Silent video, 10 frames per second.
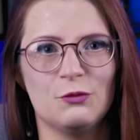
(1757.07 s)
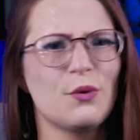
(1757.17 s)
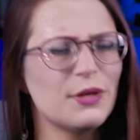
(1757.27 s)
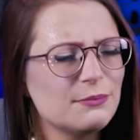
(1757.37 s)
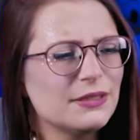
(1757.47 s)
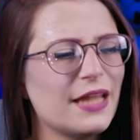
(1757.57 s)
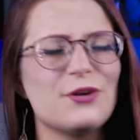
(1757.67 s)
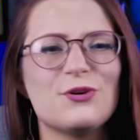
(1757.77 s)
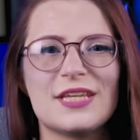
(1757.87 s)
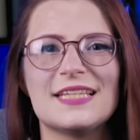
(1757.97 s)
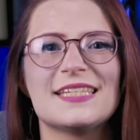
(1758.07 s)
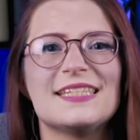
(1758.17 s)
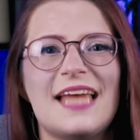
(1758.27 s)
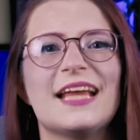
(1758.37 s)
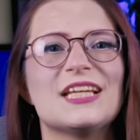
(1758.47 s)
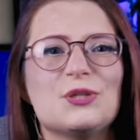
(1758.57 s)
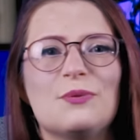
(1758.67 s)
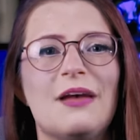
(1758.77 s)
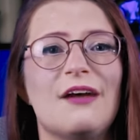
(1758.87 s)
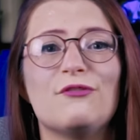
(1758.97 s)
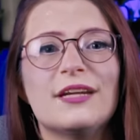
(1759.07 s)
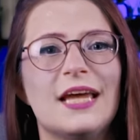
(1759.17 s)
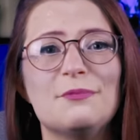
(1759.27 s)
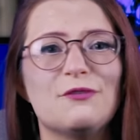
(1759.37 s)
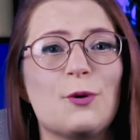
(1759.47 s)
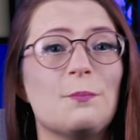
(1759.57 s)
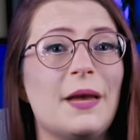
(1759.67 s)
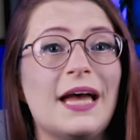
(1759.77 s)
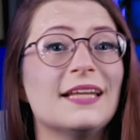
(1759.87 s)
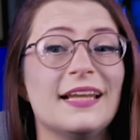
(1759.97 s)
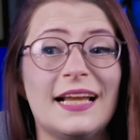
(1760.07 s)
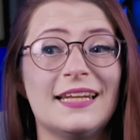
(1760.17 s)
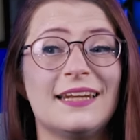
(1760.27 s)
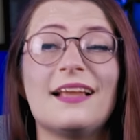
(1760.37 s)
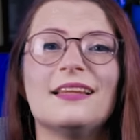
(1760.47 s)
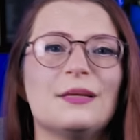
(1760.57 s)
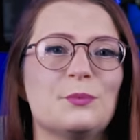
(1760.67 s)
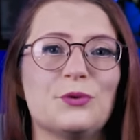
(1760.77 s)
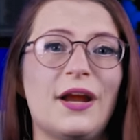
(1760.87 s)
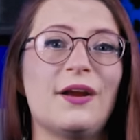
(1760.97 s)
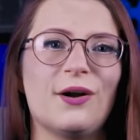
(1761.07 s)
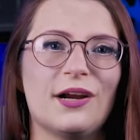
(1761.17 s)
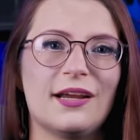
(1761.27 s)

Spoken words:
wrote him letters and sang to him every night before bed like a nightly prayer.